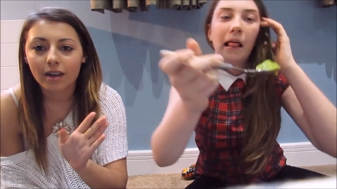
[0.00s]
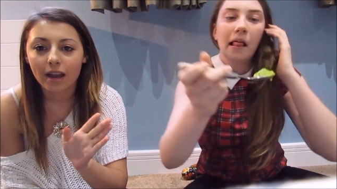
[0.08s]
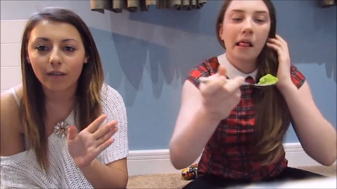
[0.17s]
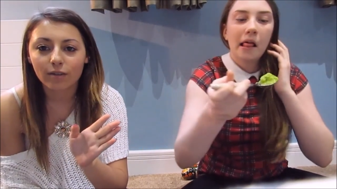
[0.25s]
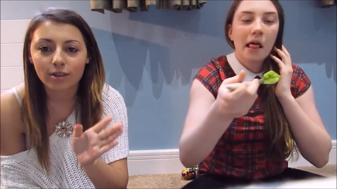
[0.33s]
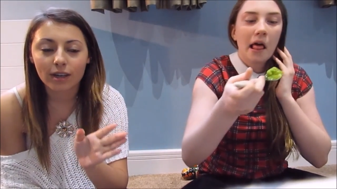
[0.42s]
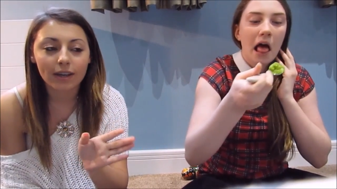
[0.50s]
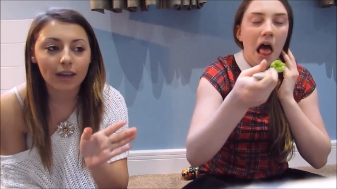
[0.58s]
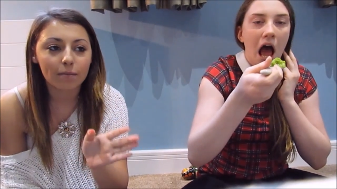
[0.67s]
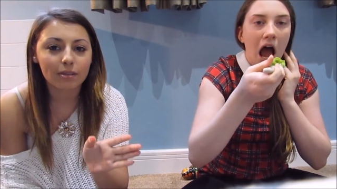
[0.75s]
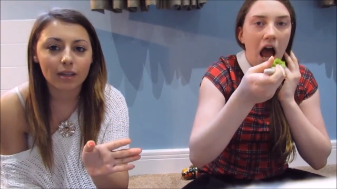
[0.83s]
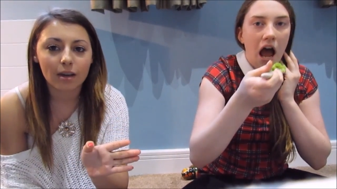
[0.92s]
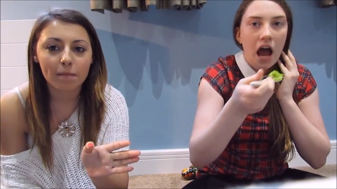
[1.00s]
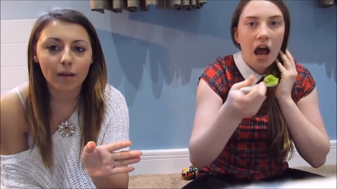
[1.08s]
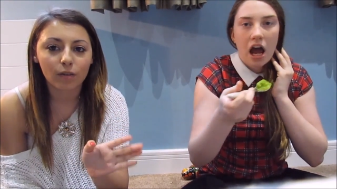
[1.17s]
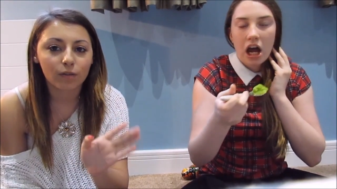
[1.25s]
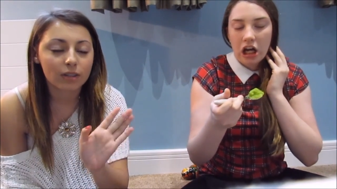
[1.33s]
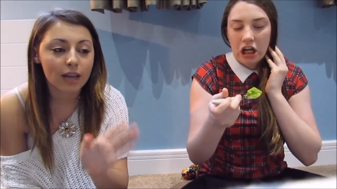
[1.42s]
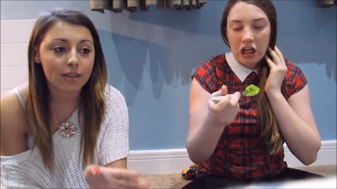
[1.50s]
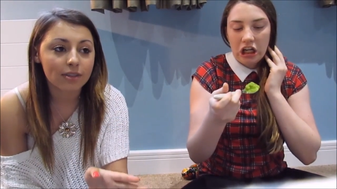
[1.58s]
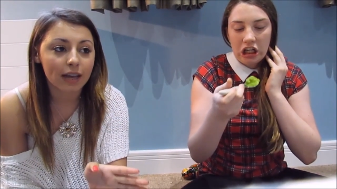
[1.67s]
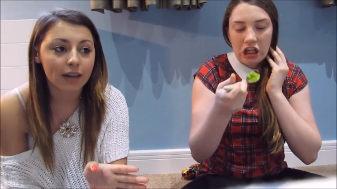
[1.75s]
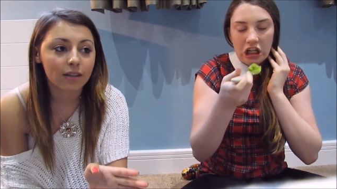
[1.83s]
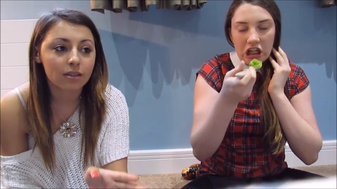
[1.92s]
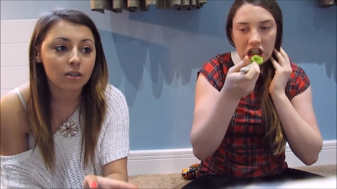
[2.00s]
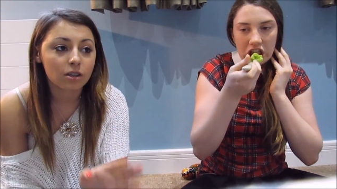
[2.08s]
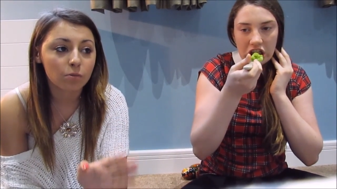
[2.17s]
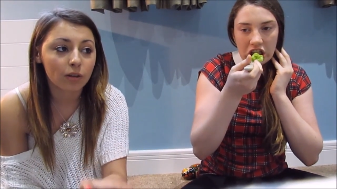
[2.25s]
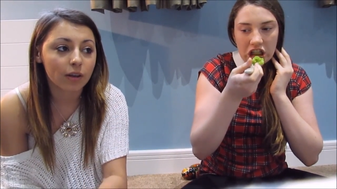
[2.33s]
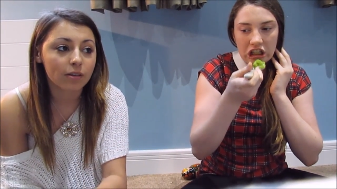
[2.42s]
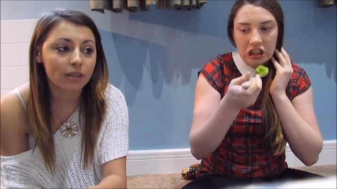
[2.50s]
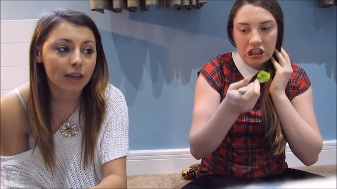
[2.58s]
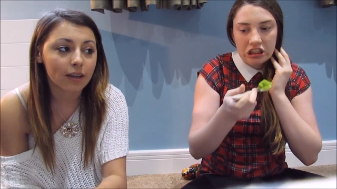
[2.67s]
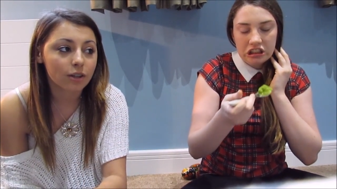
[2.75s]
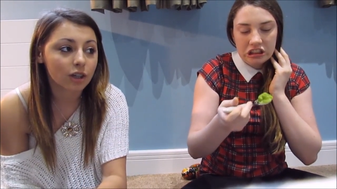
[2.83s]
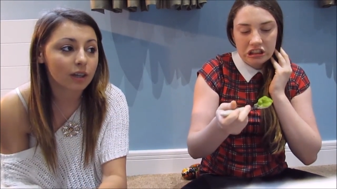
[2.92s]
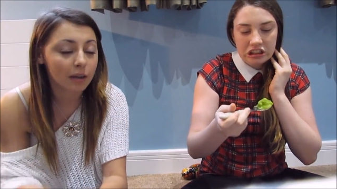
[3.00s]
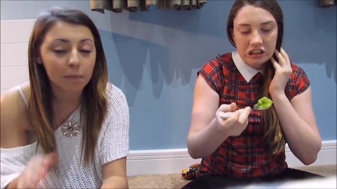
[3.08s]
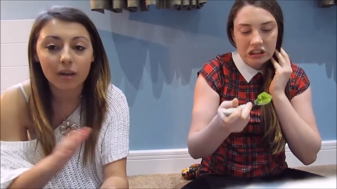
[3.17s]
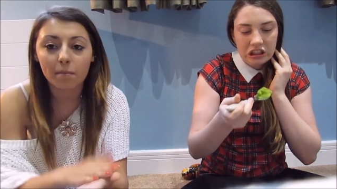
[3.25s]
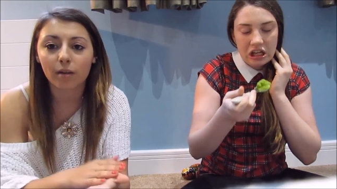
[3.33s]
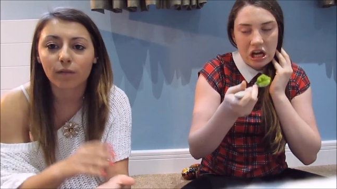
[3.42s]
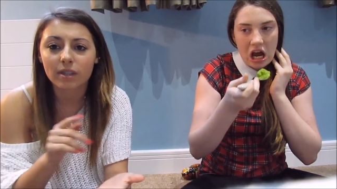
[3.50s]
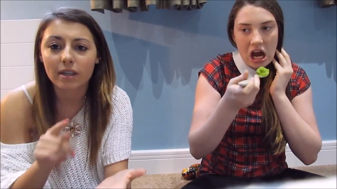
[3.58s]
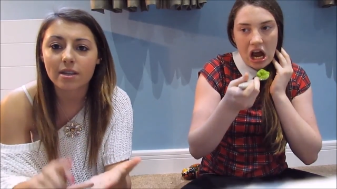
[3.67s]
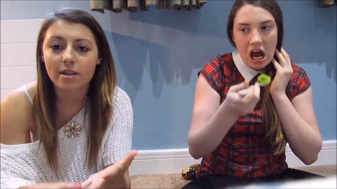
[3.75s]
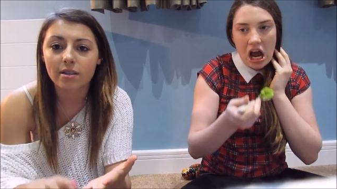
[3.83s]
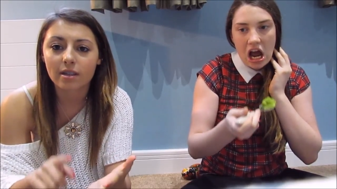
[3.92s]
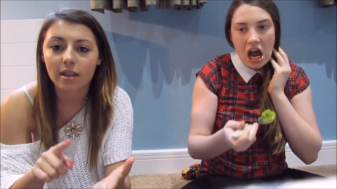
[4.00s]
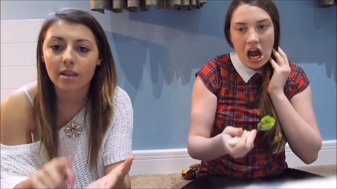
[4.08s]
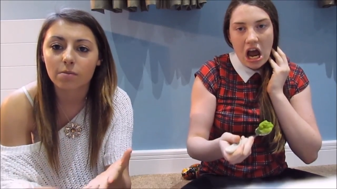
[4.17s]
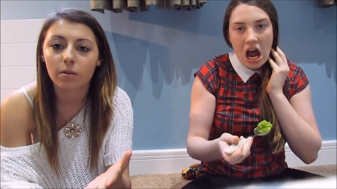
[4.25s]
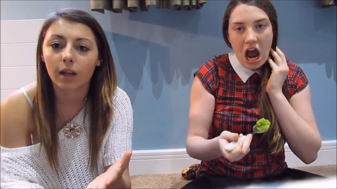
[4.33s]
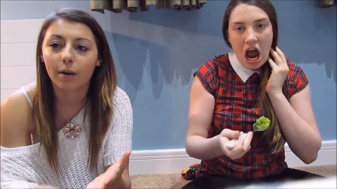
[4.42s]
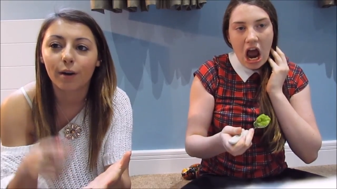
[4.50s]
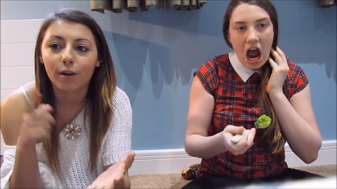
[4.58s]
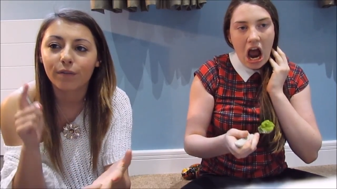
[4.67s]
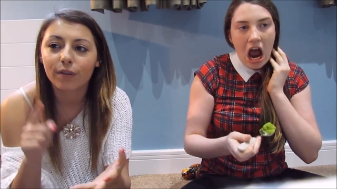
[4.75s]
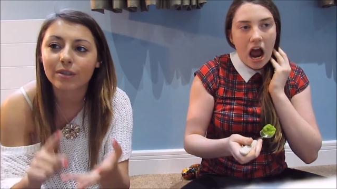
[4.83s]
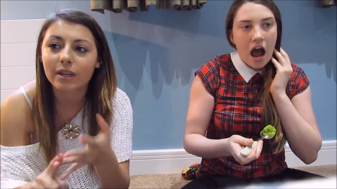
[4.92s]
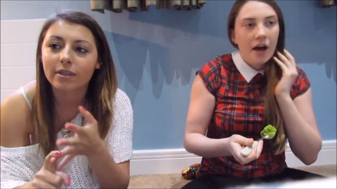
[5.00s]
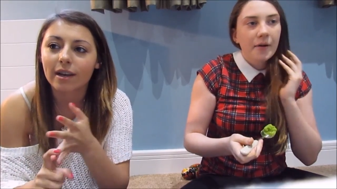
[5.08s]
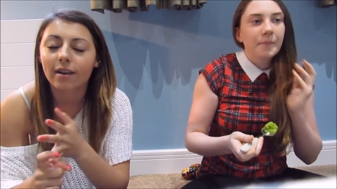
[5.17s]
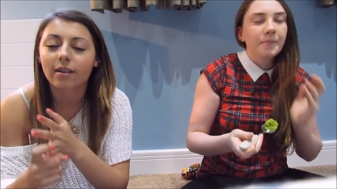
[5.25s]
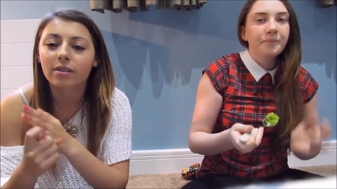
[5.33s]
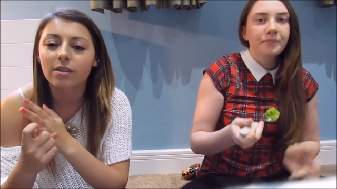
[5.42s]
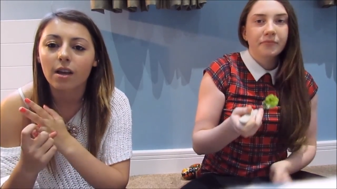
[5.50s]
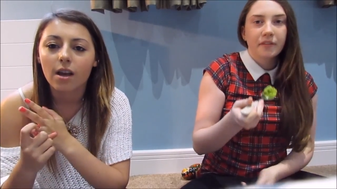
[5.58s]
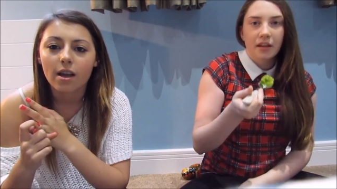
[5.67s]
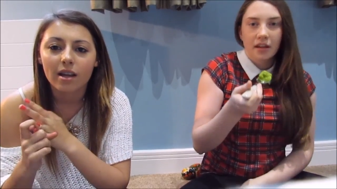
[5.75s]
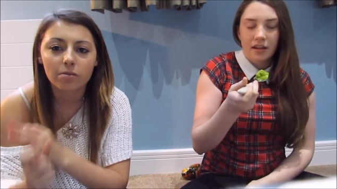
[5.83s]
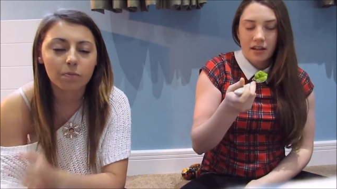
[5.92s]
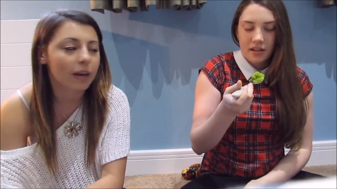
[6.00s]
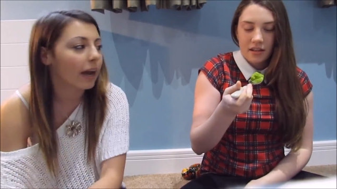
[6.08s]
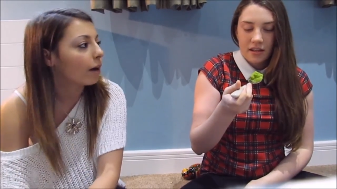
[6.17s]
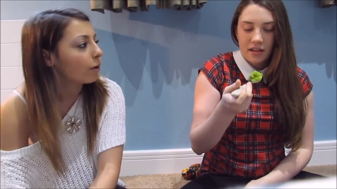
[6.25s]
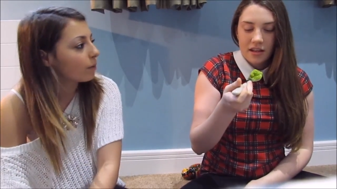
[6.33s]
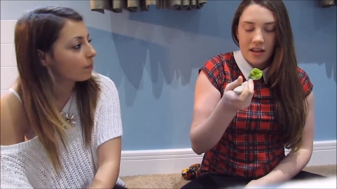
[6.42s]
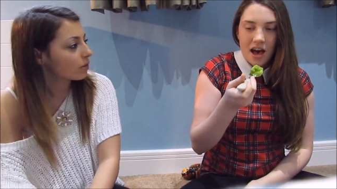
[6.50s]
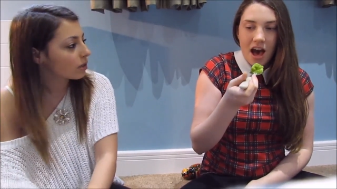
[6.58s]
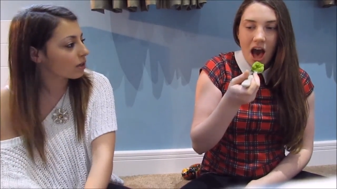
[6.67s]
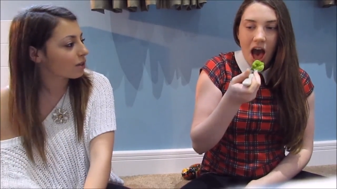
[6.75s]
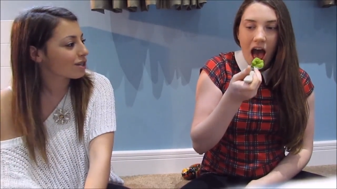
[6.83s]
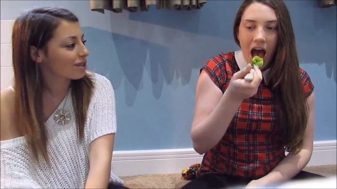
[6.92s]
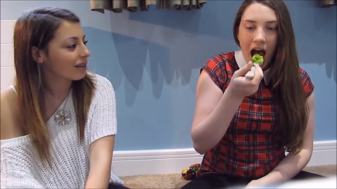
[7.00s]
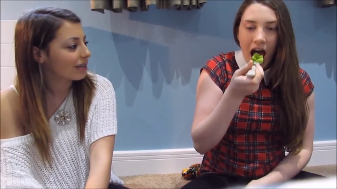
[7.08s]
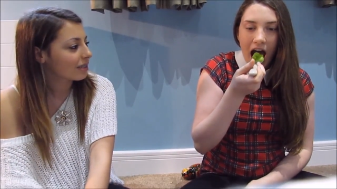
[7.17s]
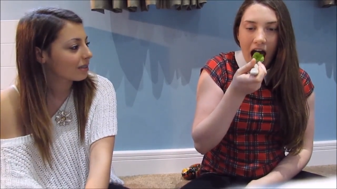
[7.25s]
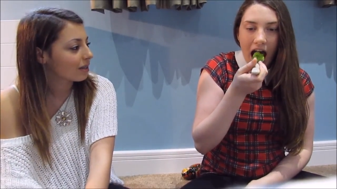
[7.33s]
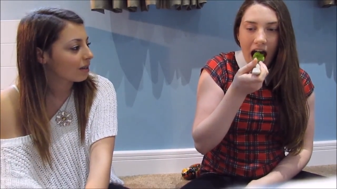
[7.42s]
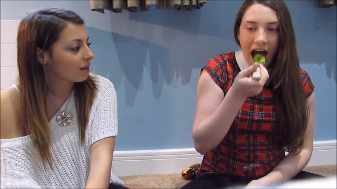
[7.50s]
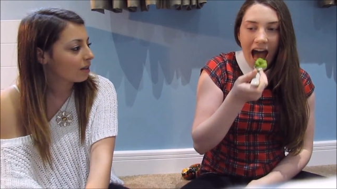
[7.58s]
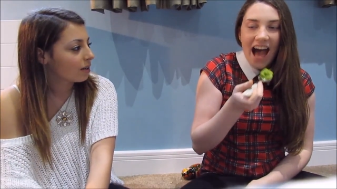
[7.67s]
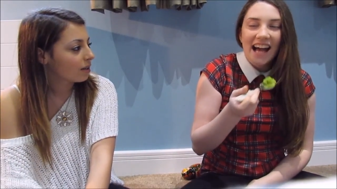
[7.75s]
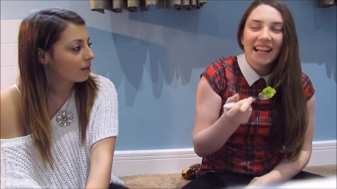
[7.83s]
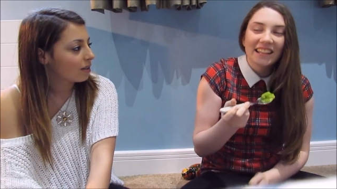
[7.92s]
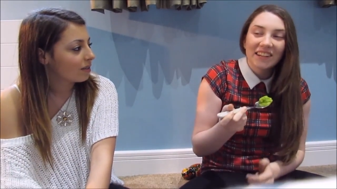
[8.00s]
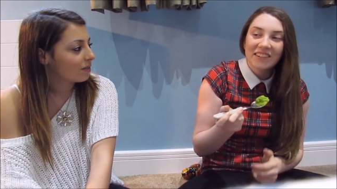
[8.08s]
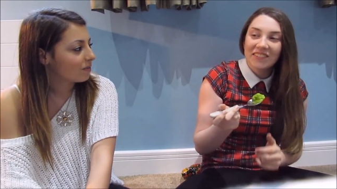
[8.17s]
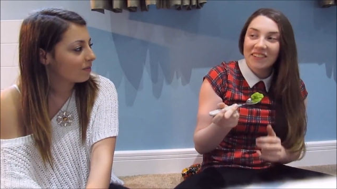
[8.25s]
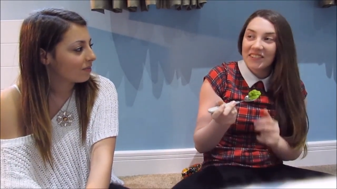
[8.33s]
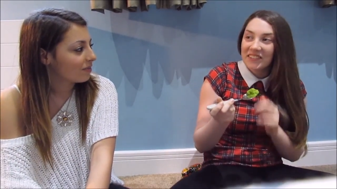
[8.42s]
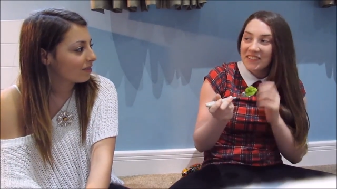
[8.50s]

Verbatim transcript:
Speaker 1: if she keeps it in her mouth for ten seconds and swallows it, she can give it in her mouth for ten seconds and then swallow it, or fifteen seconds and spit it out. It's like your choice. I
Speaker 2: don't want